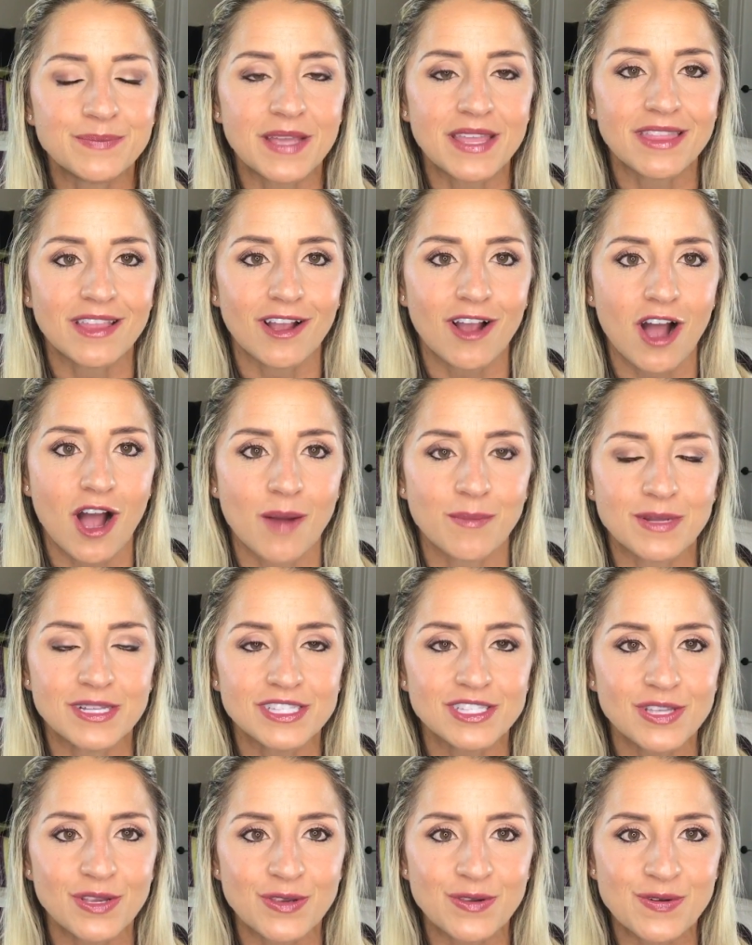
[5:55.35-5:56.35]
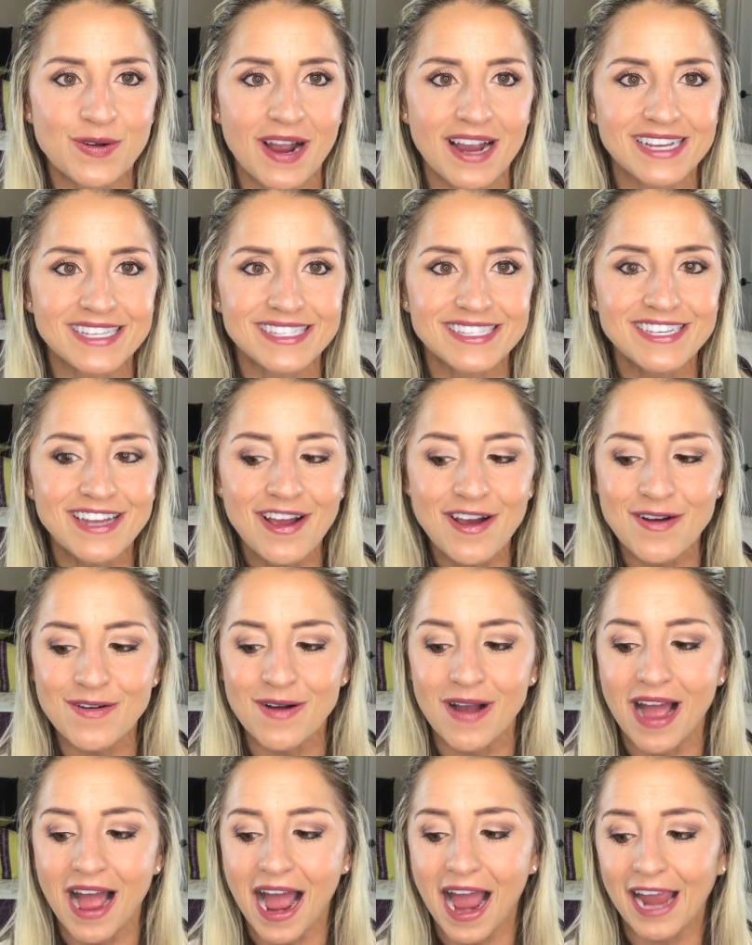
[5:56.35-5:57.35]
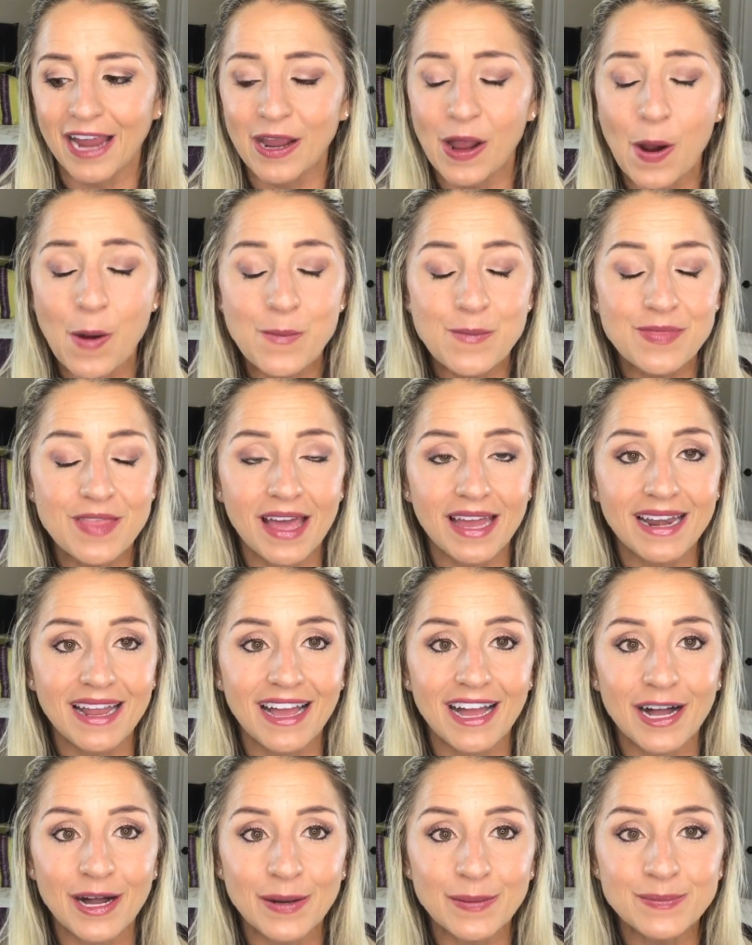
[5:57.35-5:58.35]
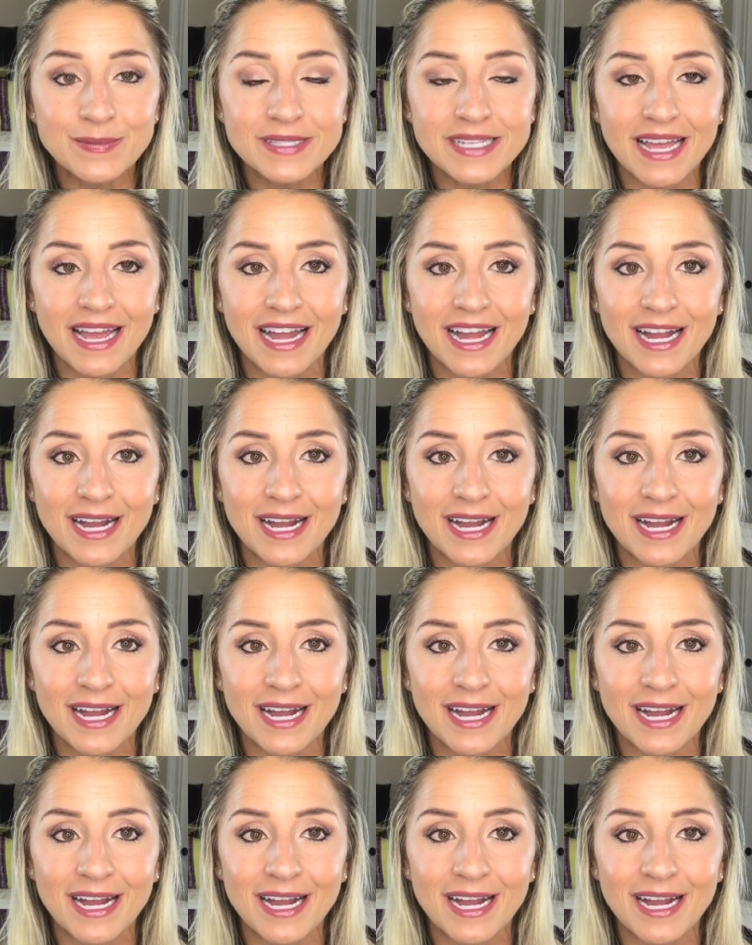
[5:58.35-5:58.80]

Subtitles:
in the comments so you guys know. I hope that helped